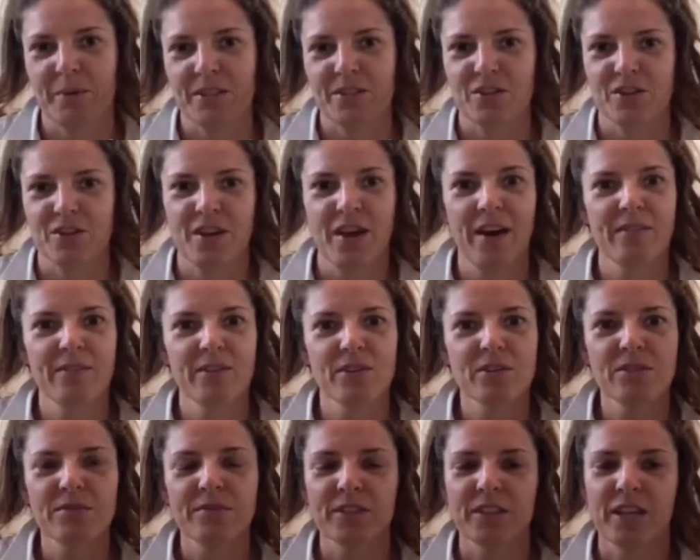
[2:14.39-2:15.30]
But so you have
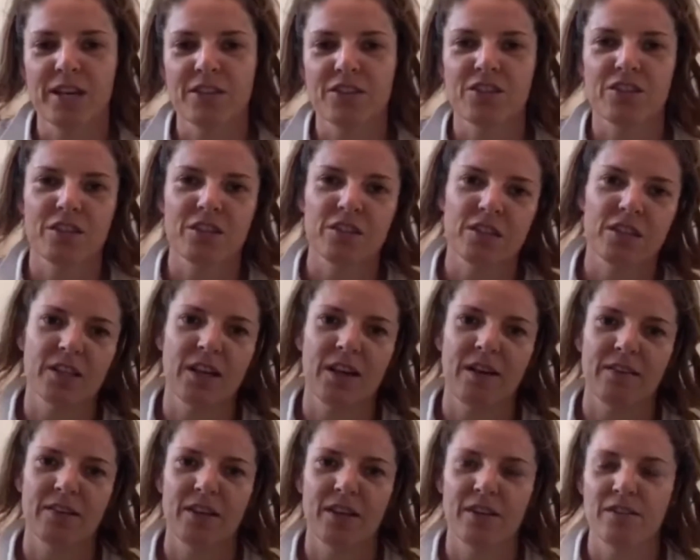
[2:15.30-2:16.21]
those for lunch, then you can
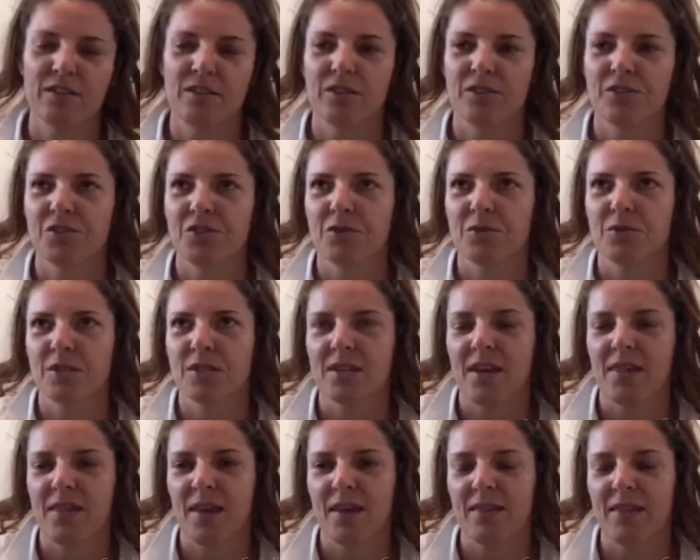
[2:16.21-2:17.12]
have another little juice,
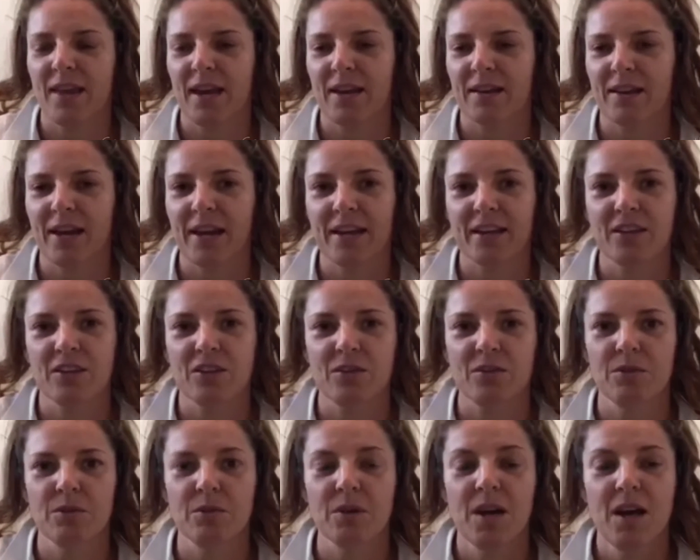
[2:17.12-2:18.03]
and then that night
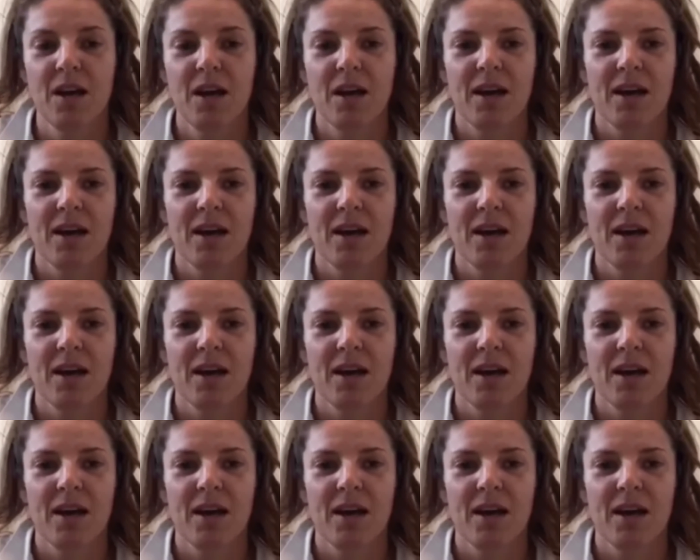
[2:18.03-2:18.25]
you